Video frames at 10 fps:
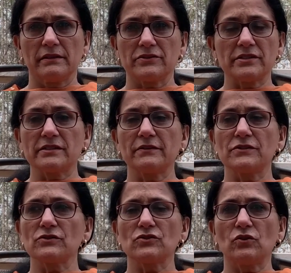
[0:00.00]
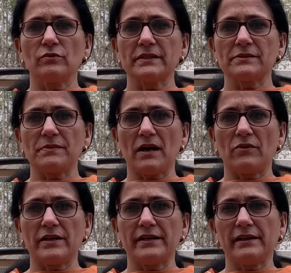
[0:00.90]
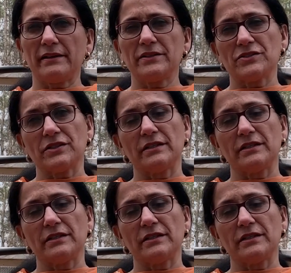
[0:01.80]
It just gives you so much power and energy.